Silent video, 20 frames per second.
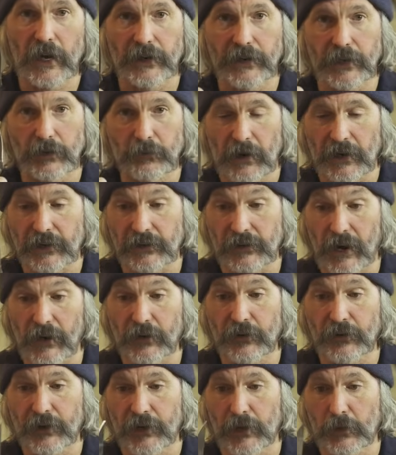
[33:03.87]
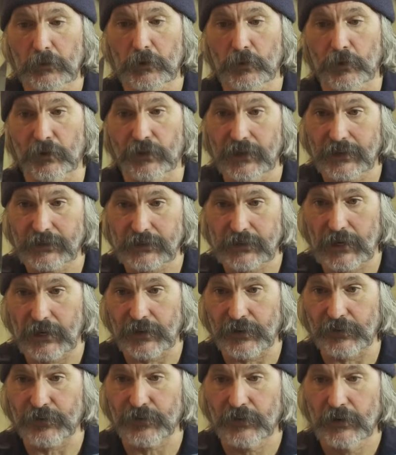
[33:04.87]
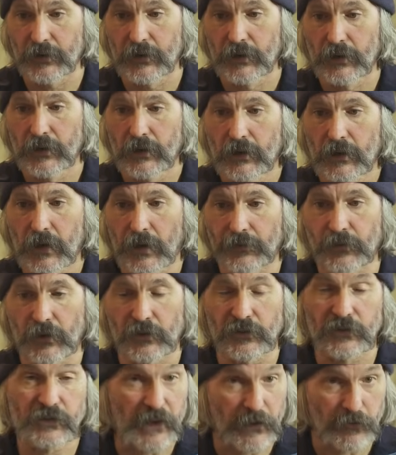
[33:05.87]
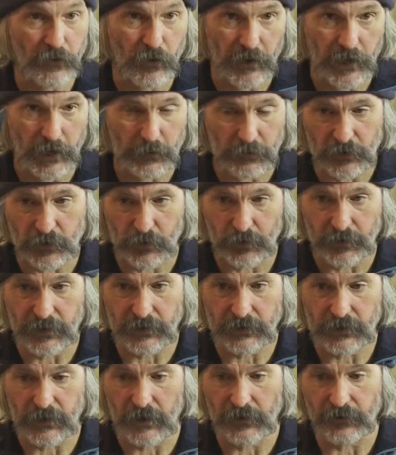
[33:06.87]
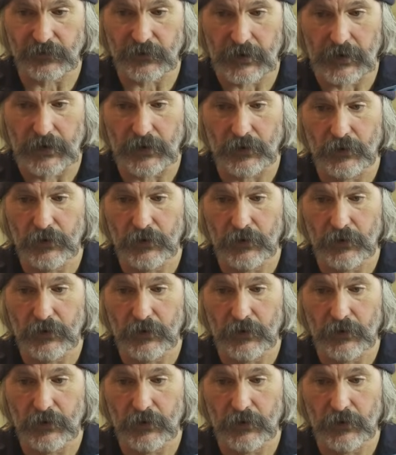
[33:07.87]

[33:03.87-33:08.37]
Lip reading: I did my entire caribou with this knife. I've done several animals with this knife now.